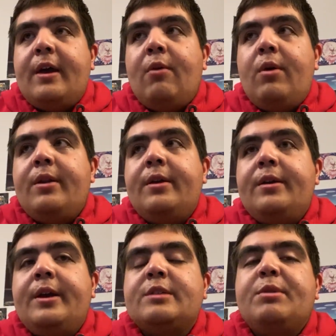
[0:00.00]
I want to
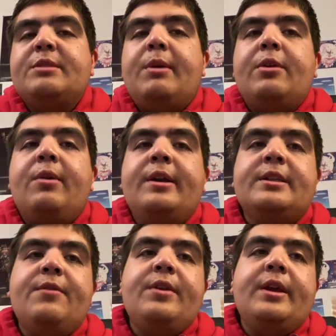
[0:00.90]
express my
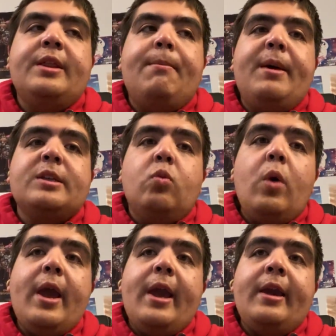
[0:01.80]
creativity in the best
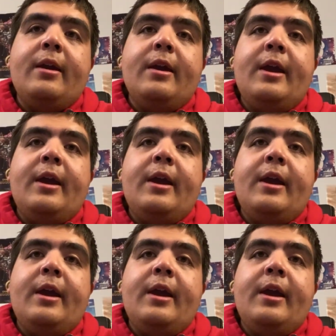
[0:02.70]
way